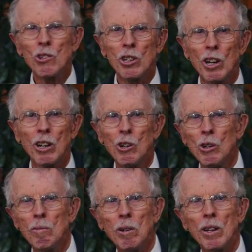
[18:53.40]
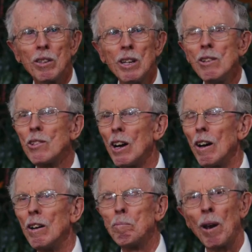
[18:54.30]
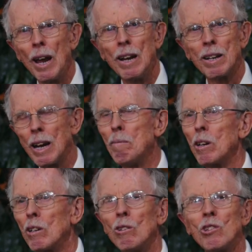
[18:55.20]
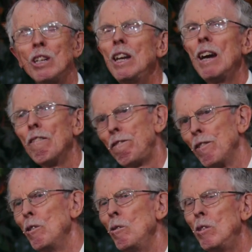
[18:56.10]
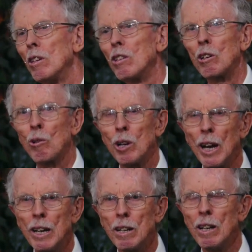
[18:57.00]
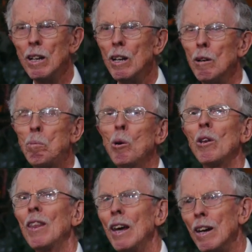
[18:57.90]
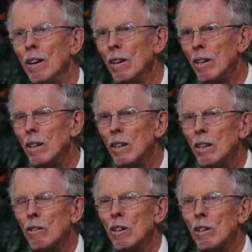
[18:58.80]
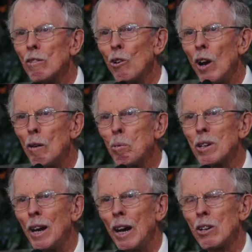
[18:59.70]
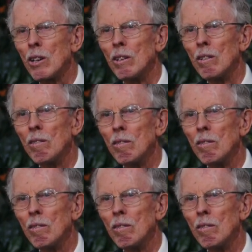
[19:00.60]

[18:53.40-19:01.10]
are not good, but these are plant chemicals in our food that the Creator put there for our protection.